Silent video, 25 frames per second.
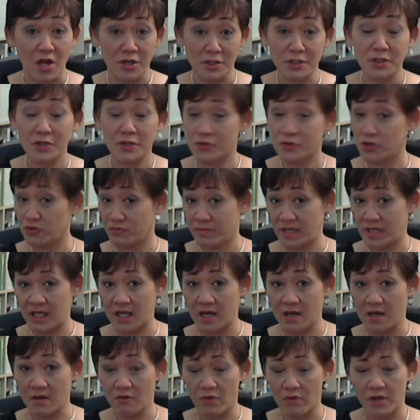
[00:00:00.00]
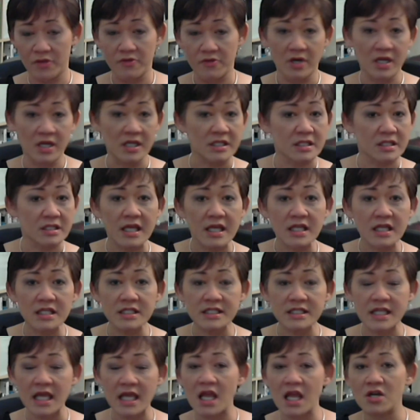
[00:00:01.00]
on social media, whether it's
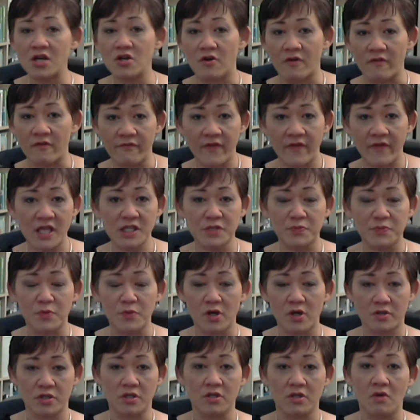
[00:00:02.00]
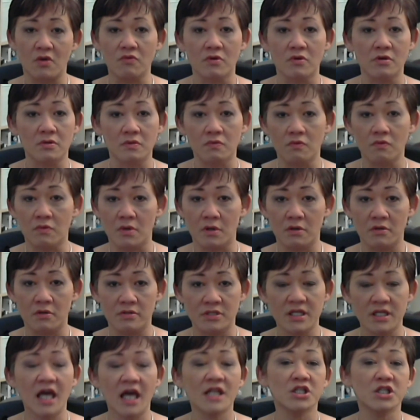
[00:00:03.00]
LinkedIn or Facebook? We'll
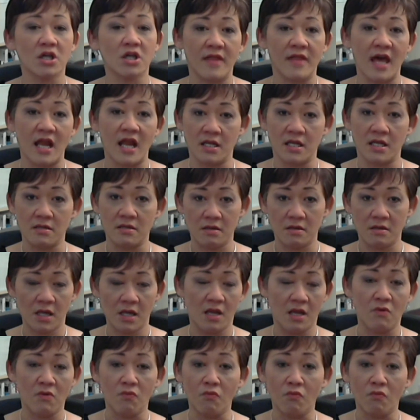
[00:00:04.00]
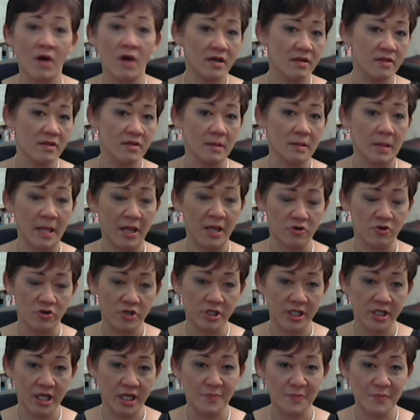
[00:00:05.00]
touch on that in one of the later
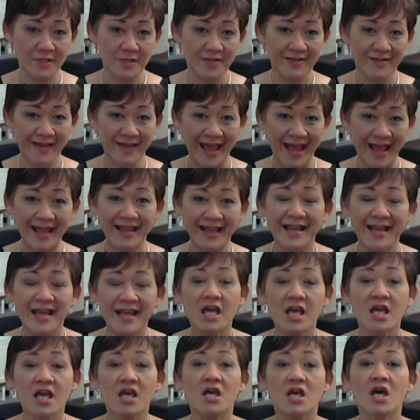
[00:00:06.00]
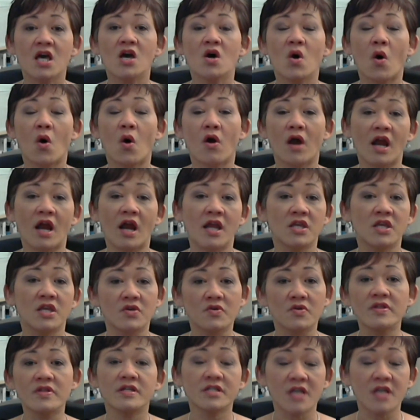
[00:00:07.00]
tips, okay? Or are
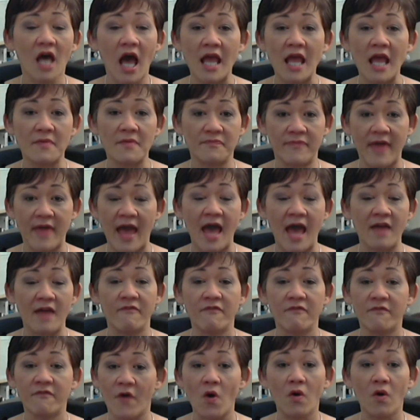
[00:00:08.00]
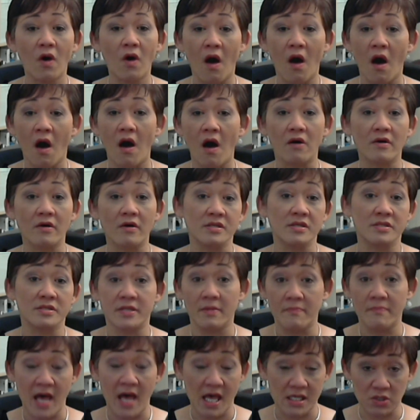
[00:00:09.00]
you the type that phone call is
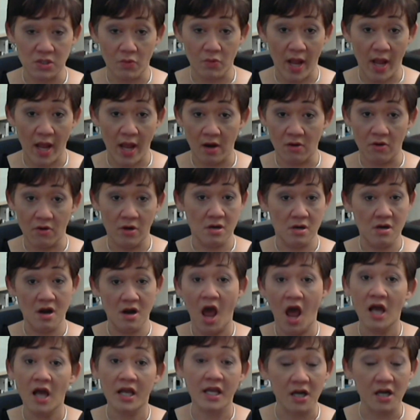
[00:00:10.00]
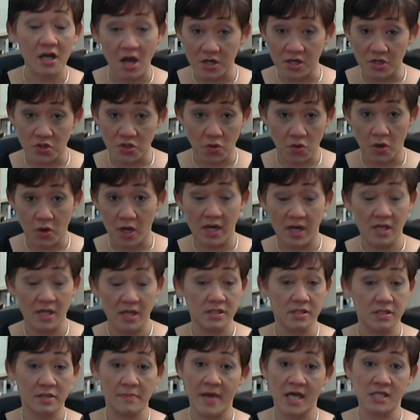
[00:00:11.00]
the best way, or knocking on door
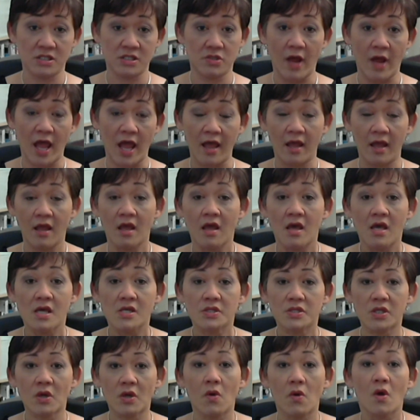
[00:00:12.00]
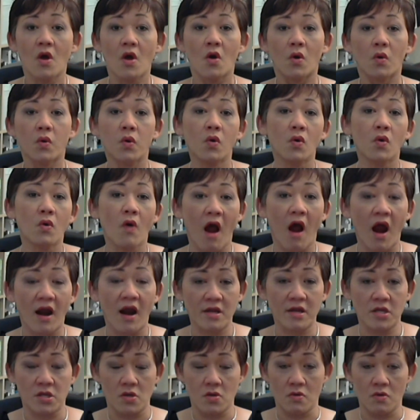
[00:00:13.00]
is the best way? So who are
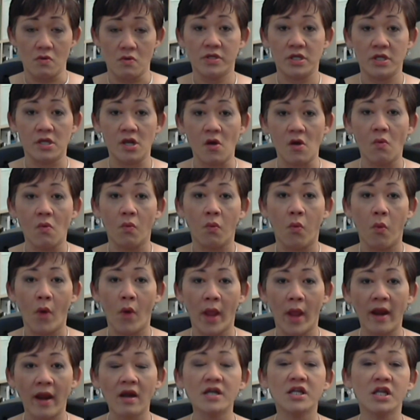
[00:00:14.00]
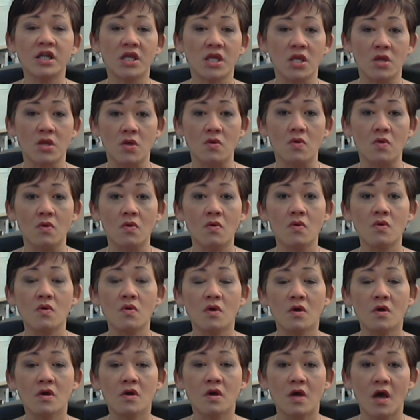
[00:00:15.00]
you? Where have you
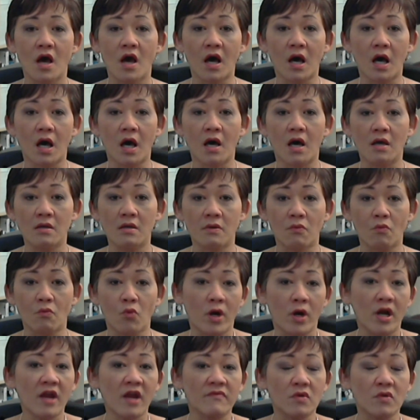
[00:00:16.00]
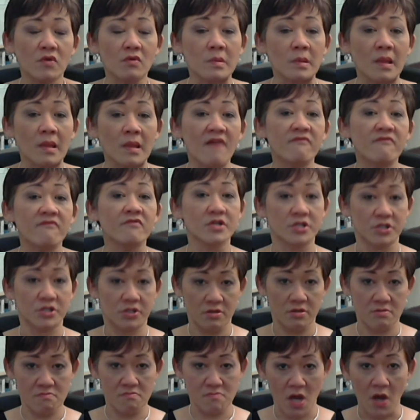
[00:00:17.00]
leveraged
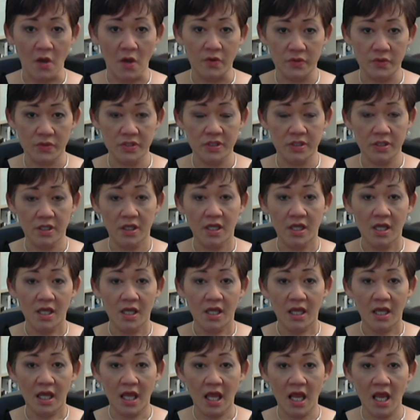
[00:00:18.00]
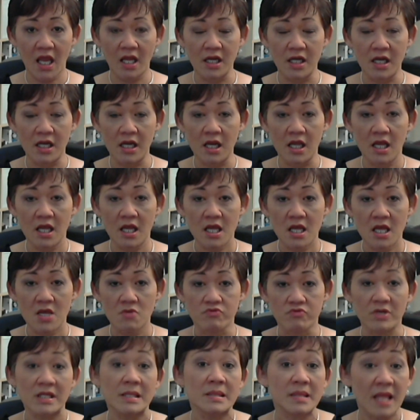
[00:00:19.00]
the most in
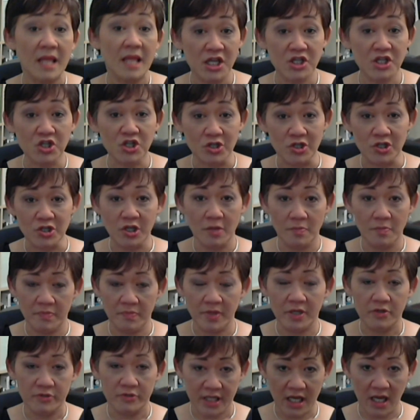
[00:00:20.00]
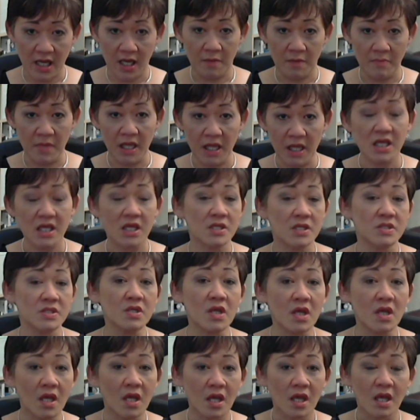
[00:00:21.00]
relationship building?
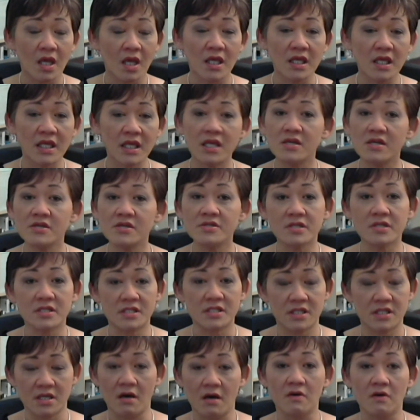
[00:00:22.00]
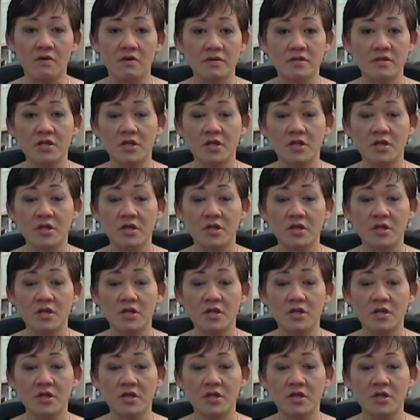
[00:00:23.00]
Because here's the deal,